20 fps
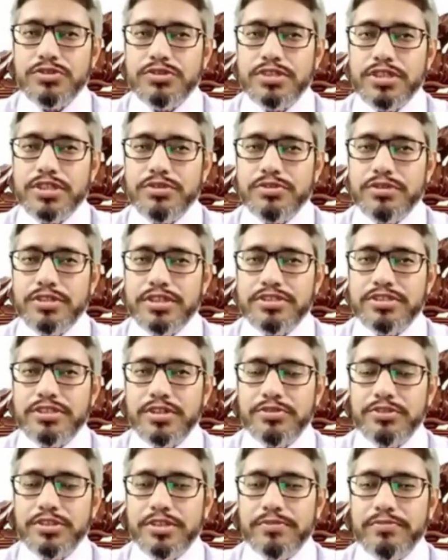You need to list
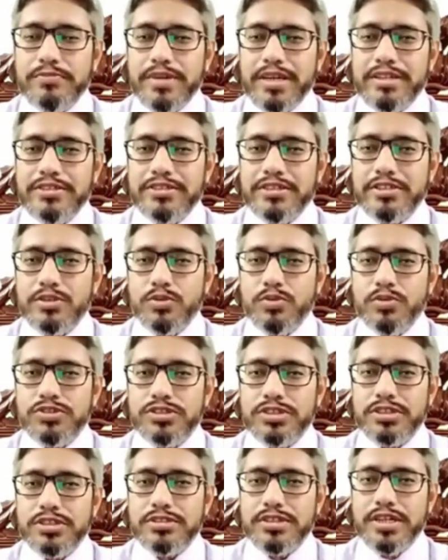down your major
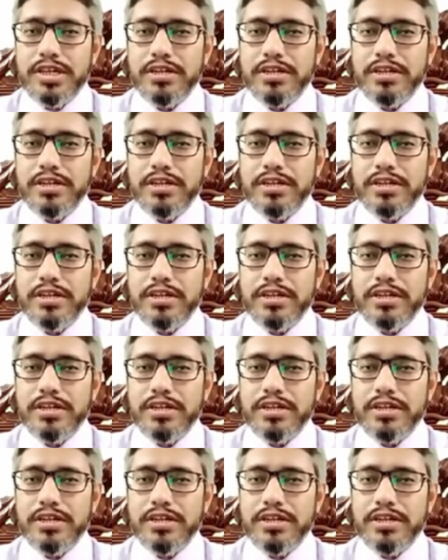courses,